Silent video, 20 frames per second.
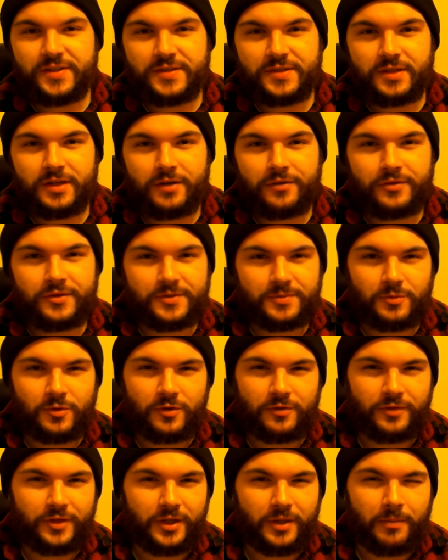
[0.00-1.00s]
stuff is more
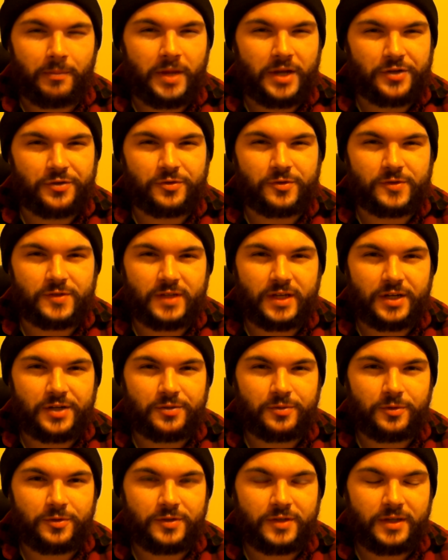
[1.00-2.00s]
of like a
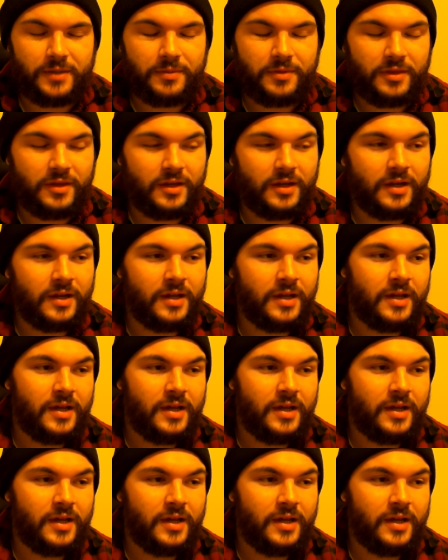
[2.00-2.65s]
metrosexual type thing,